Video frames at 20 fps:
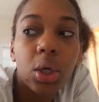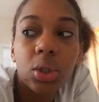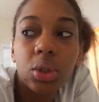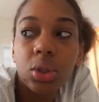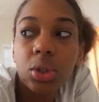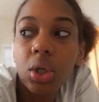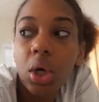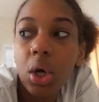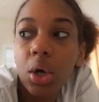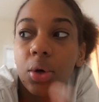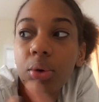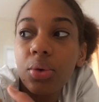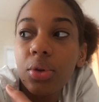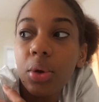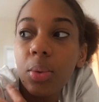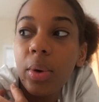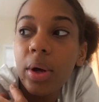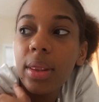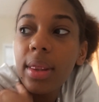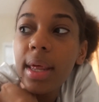So
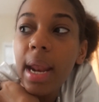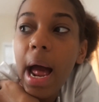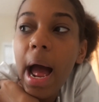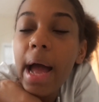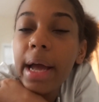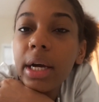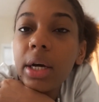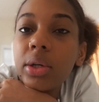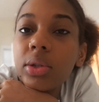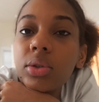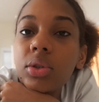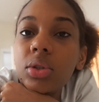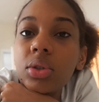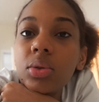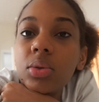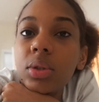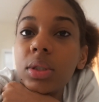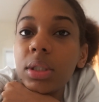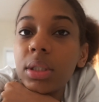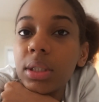the one that I go
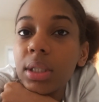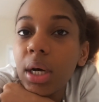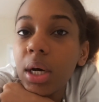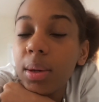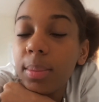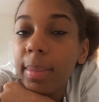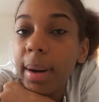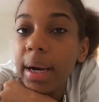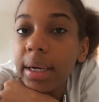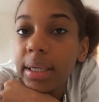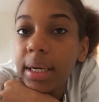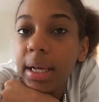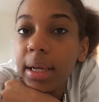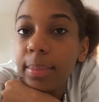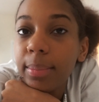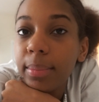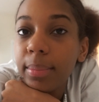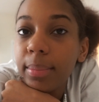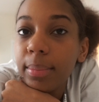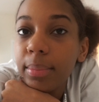to sell my
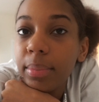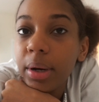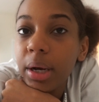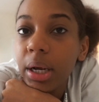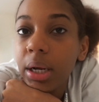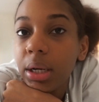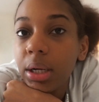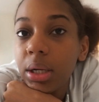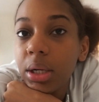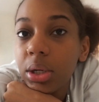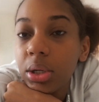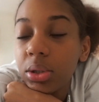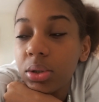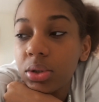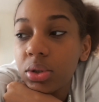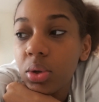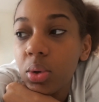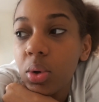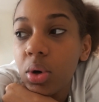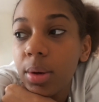name brand
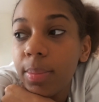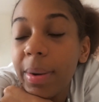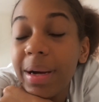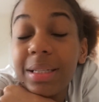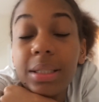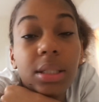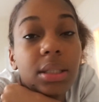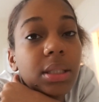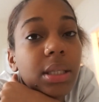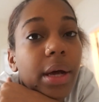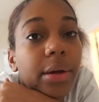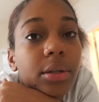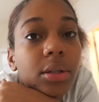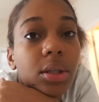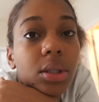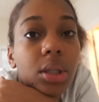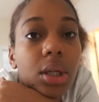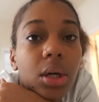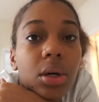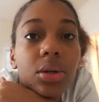clothes or my designer
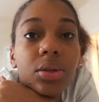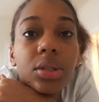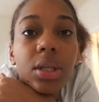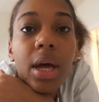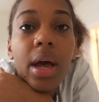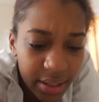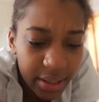clothes,